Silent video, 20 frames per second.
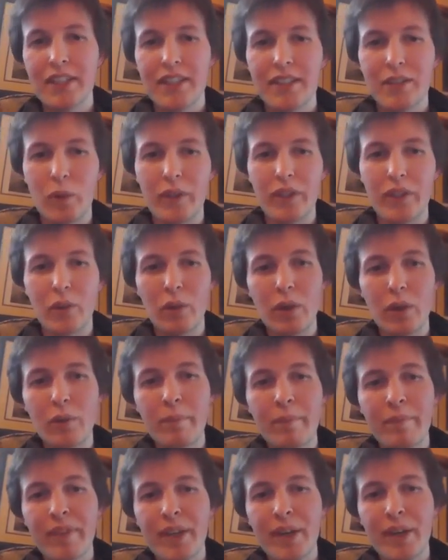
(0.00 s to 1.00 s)
quote unquote,
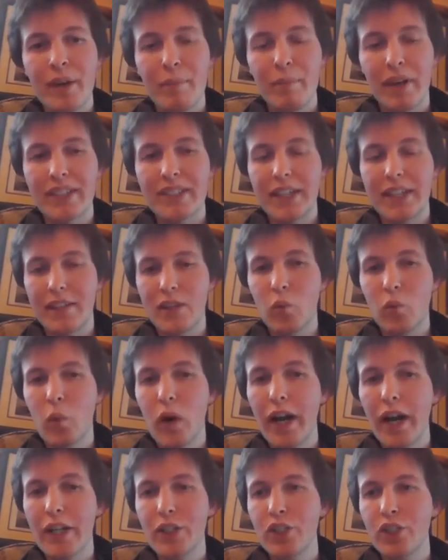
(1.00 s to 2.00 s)
by saying that
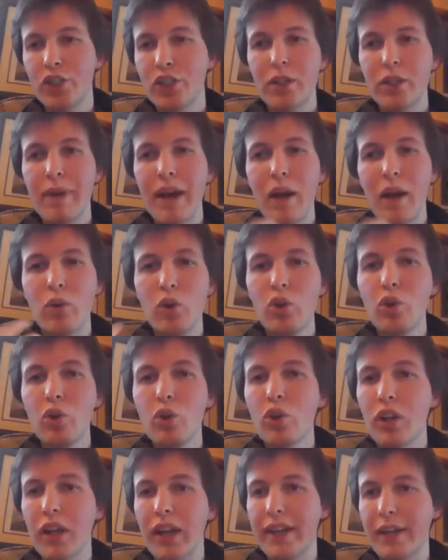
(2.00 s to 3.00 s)
Y should somehow
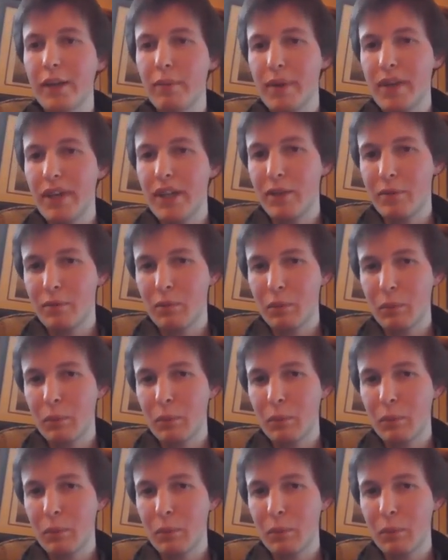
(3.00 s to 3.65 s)
look like B.